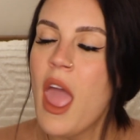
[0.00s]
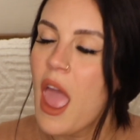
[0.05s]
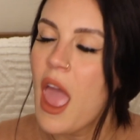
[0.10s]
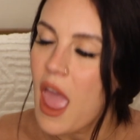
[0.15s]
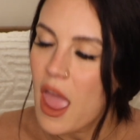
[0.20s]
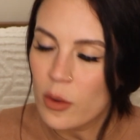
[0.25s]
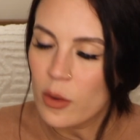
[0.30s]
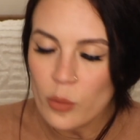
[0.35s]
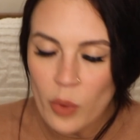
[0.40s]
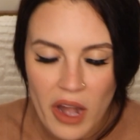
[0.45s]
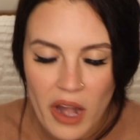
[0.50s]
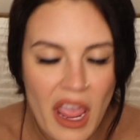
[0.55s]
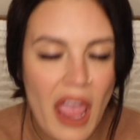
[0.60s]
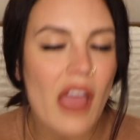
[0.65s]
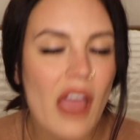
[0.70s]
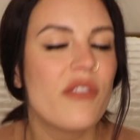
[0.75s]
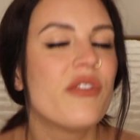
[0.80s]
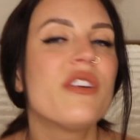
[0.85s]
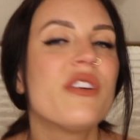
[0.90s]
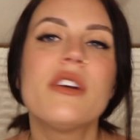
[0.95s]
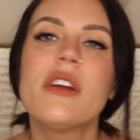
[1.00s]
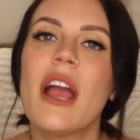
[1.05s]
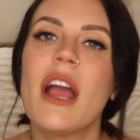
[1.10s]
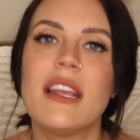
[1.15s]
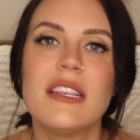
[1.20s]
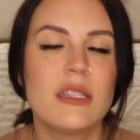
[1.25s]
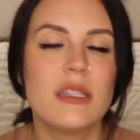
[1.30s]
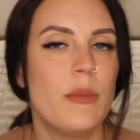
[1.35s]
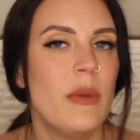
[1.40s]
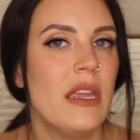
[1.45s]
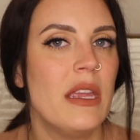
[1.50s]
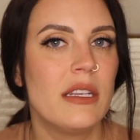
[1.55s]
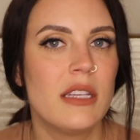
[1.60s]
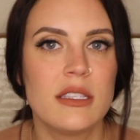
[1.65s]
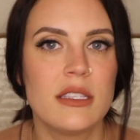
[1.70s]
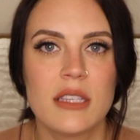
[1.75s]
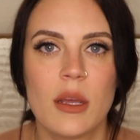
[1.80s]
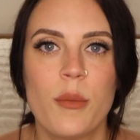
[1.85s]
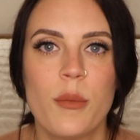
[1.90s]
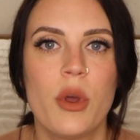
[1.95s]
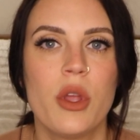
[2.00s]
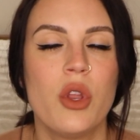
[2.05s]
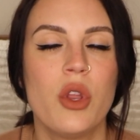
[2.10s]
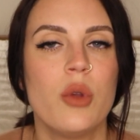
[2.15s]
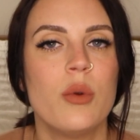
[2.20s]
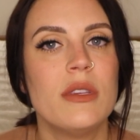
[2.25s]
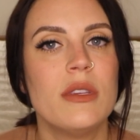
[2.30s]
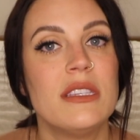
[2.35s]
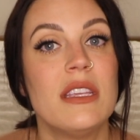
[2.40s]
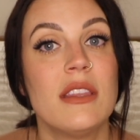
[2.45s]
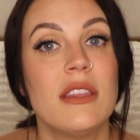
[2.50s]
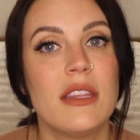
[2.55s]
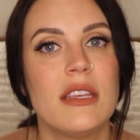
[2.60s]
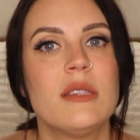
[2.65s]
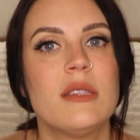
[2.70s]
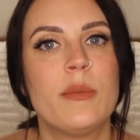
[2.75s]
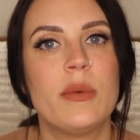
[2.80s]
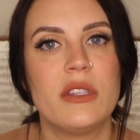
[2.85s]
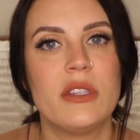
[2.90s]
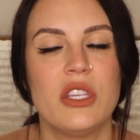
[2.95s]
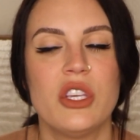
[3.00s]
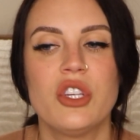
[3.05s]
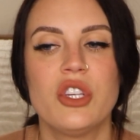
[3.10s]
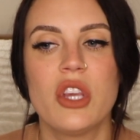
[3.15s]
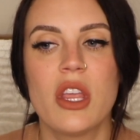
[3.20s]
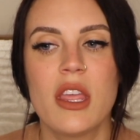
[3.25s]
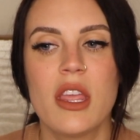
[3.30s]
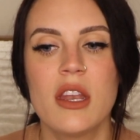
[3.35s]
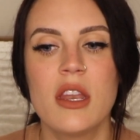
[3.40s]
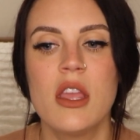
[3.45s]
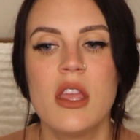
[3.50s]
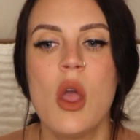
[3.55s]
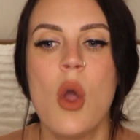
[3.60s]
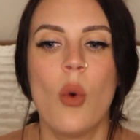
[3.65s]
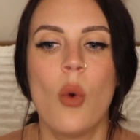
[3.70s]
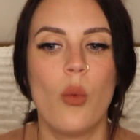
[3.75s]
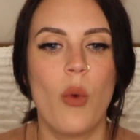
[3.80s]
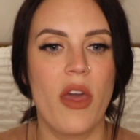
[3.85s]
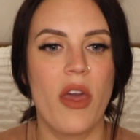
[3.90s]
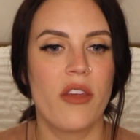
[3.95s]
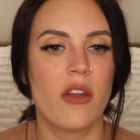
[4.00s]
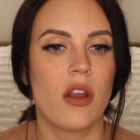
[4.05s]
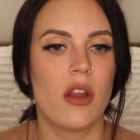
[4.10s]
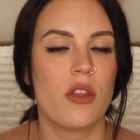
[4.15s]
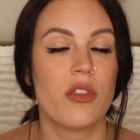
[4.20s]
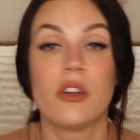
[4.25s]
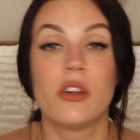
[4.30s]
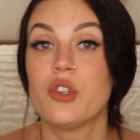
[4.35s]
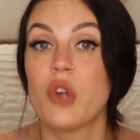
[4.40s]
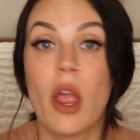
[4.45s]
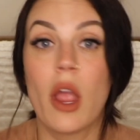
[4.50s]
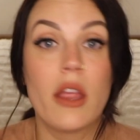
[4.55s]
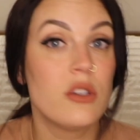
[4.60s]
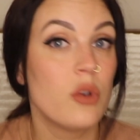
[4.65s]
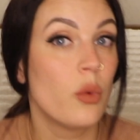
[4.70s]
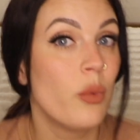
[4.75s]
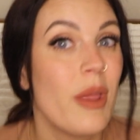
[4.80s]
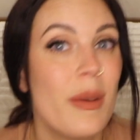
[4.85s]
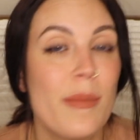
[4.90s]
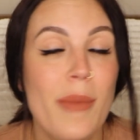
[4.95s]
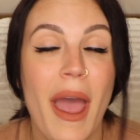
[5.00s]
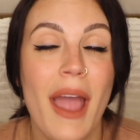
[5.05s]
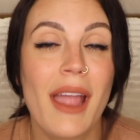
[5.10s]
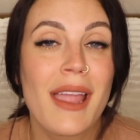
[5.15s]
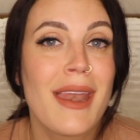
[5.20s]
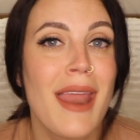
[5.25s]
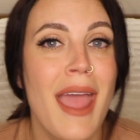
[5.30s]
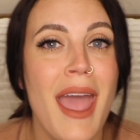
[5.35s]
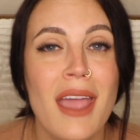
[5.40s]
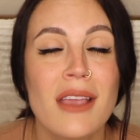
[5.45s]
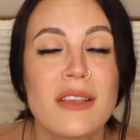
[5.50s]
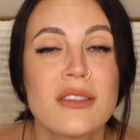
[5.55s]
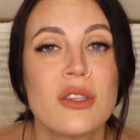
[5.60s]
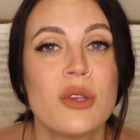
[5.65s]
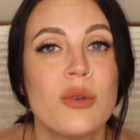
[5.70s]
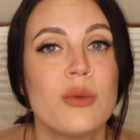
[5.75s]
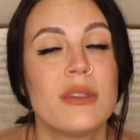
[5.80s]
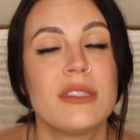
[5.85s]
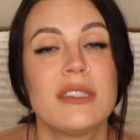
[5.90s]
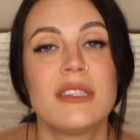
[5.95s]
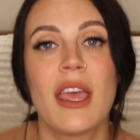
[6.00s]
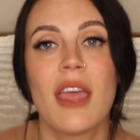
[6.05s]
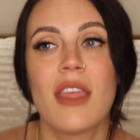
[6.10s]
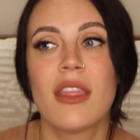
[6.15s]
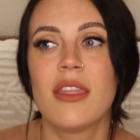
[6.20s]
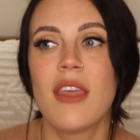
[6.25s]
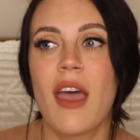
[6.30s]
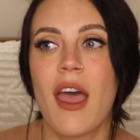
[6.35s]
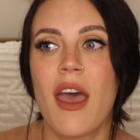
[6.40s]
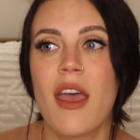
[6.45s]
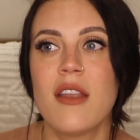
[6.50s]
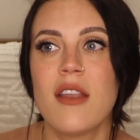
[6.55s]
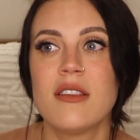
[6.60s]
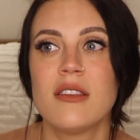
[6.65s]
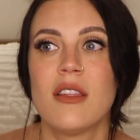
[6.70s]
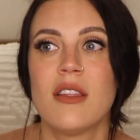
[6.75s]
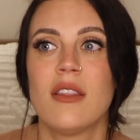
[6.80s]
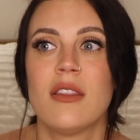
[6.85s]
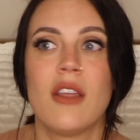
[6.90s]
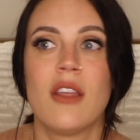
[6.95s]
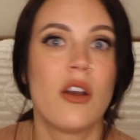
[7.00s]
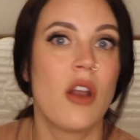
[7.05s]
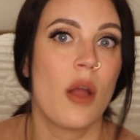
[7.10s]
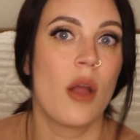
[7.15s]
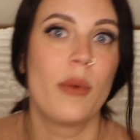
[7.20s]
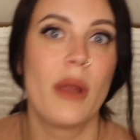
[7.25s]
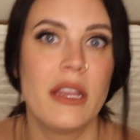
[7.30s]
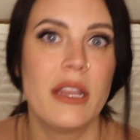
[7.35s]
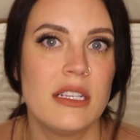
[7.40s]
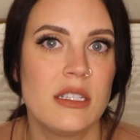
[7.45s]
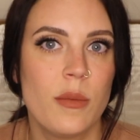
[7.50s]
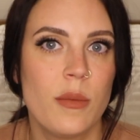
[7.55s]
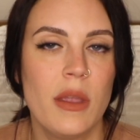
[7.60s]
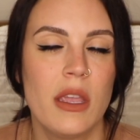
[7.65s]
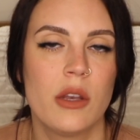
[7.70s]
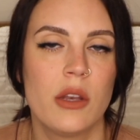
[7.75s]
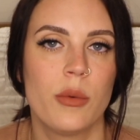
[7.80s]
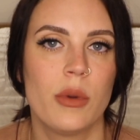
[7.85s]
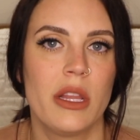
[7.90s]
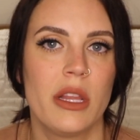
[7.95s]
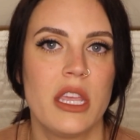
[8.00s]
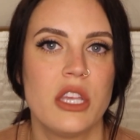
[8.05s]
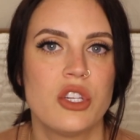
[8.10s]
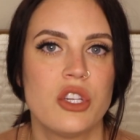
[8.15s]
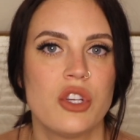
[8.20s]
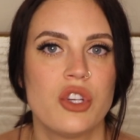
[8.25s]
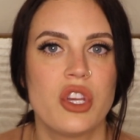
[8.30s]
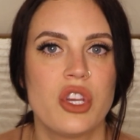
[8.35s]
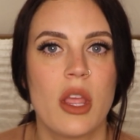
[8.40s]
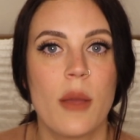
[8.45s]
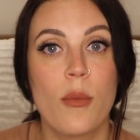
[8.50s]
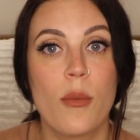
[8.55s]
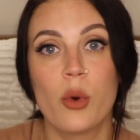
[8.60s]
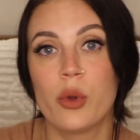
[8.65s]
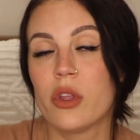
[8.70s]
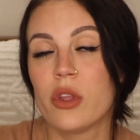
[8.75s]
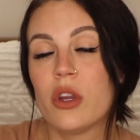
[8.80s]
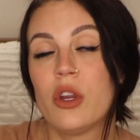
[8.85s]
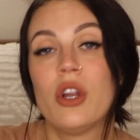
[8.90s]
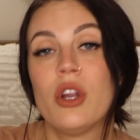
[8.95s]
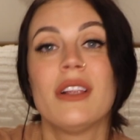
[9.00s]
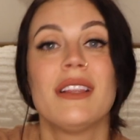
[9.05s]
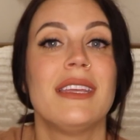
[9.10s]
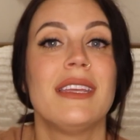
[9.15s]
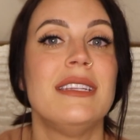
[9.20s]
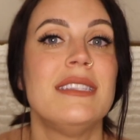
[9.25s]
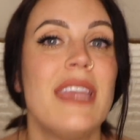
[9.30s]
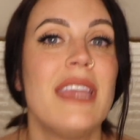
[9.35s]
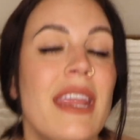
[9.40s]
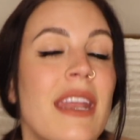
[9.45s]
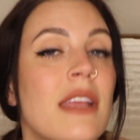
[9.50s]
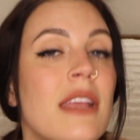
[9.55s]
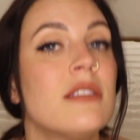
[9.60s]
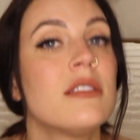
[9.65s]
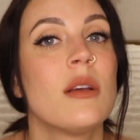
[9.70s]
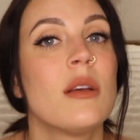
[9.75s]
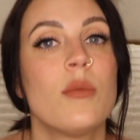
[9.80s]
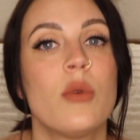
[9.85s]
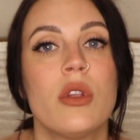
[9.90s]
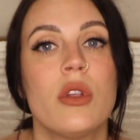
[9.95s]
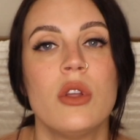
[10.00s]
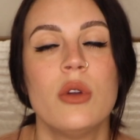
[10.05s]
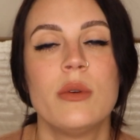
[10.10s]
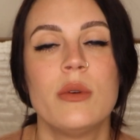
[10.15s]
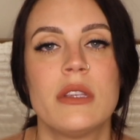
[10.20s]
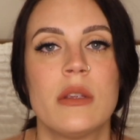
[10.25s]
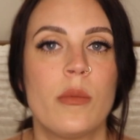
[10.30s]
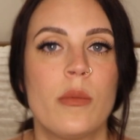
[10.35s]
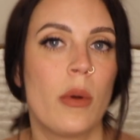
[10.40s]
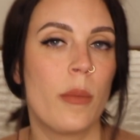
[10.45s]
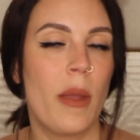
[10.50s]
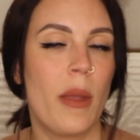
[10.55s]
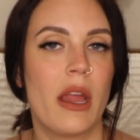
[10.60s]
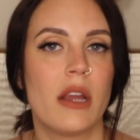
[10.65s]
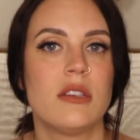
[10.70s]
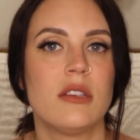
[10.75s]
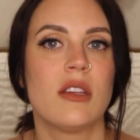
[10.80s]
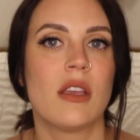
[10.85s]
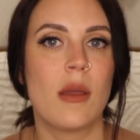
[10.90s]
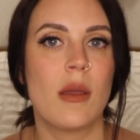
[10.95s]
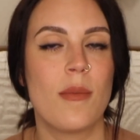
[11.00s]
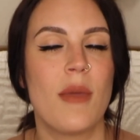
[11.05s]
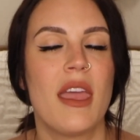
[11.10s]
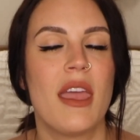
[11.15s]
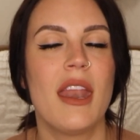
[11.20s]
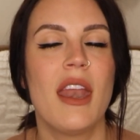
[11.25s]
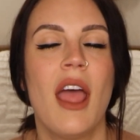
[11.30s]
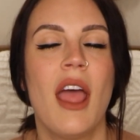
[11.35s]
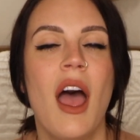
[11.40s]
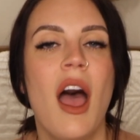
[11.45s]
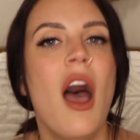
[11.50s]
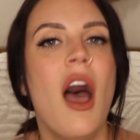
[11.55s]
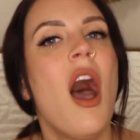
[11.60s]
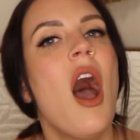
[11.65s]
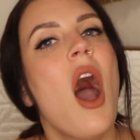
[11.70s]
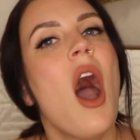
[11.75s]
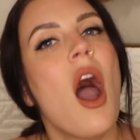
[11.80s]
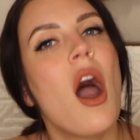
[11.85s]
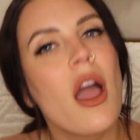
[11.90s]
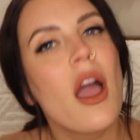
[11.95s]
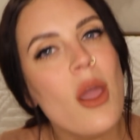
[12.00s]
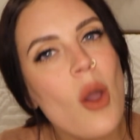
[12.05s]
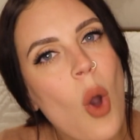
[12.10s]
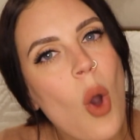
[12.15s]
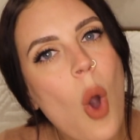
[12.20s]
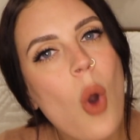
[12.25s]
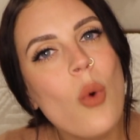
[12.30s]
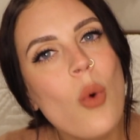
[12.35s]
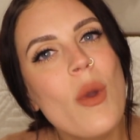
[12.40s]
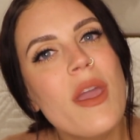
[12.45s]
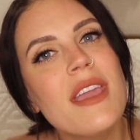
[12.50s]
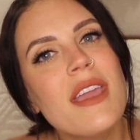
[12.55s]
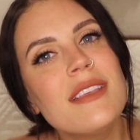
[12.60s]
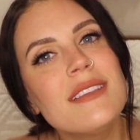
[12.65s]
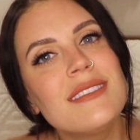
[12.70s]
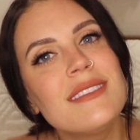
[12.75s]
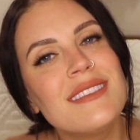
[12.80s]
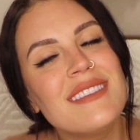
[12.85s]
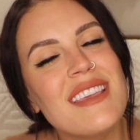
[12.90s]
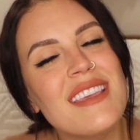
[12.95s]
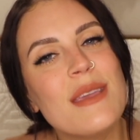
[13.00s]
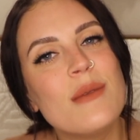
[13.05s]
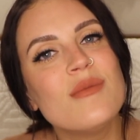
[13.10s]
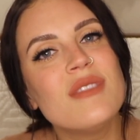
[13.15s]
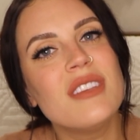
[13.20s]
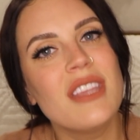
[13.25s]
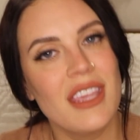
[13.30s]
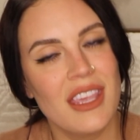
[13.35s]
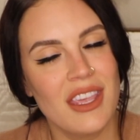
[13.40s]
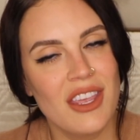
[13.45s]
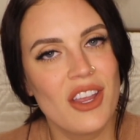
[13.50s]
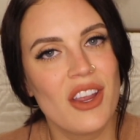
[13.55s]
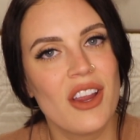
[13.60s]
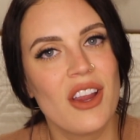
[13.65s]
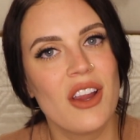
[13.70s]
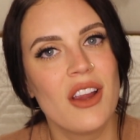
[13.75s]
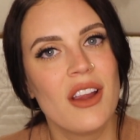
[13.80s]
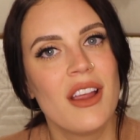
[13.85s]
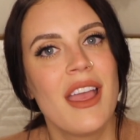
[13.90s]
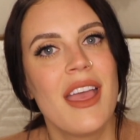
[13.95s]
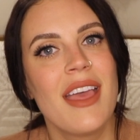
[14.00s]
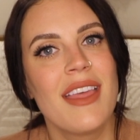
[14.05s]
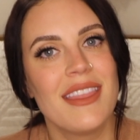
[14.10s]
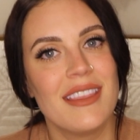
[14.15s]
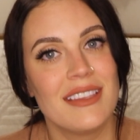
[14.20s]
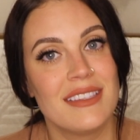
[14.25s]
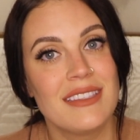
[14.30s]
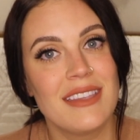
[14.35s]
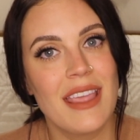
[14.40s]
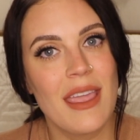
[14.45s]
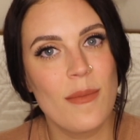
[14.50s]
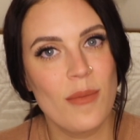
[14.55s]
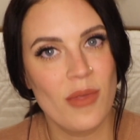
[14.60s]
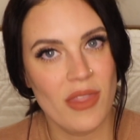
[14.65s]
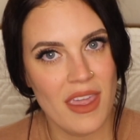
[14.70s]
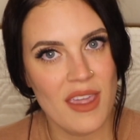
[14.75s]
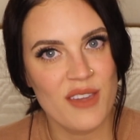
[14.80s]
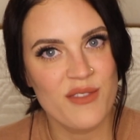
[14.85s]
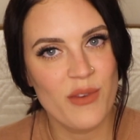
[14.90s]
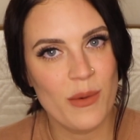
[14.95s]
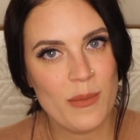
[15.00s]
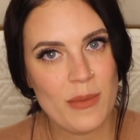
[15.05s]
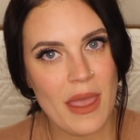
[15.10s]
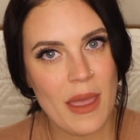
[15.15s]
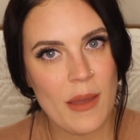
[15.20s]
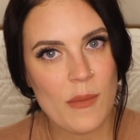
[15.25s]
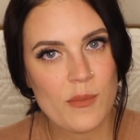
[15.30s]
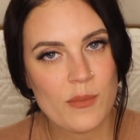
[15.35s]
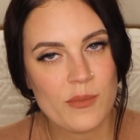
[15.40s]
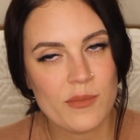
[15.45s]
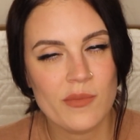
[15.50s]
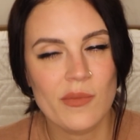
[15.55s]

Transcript: And whenever I speak to someone who is in this position, whether they're trying to win back an ex who has said that they're not ready to be in a relationship or they're currently dating someone who isn't prepared to commit, I always seem to hear the same thing from them.